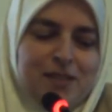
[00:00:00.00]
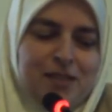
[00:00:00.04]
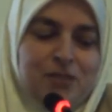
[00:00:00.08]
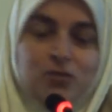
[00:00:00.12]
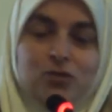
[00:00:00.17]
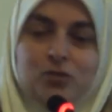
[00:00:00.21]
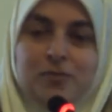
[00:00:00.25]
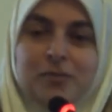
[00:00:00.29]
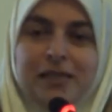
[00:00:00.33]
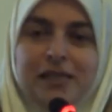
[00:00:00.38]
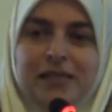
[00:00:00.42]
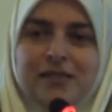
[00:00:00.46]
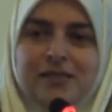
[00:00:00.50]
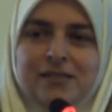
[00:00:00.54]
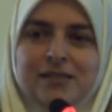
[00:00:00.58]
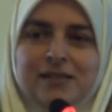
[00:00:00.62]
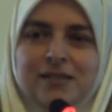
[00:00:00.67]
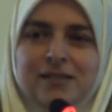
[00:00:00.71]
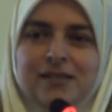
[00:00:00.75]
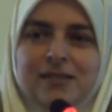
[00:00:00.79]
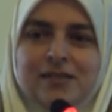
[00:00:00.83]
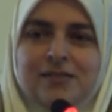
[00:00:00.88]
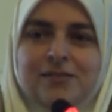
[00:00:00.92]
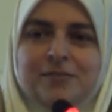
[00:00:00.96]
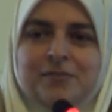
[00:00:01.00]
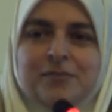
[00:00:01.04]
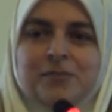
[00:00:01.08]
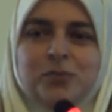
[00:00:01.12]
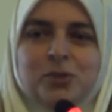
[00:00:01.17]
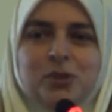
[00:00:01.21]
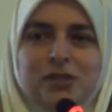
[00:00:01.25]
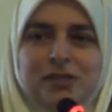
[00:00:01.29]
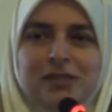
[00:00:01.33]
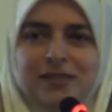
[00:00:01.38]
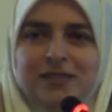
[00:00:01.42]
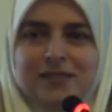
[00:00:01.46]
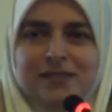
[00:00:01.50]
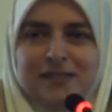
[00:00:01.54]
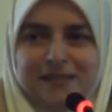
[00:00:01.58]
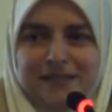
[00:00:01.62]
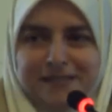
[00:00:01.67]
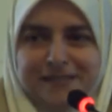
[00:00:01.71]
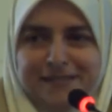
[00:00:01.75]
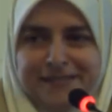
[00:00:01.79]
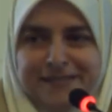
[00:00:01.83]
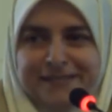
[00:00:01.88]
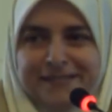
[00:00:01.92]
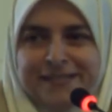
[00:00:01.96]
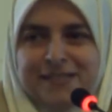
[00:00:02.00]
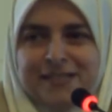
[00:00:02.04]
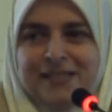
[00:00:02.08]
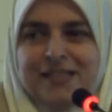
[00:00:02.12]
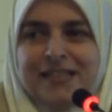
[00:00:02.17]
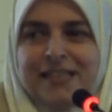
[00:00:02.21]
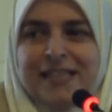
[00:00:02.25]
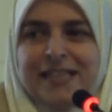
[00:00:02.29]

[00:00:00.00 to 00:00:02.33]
informality politicized,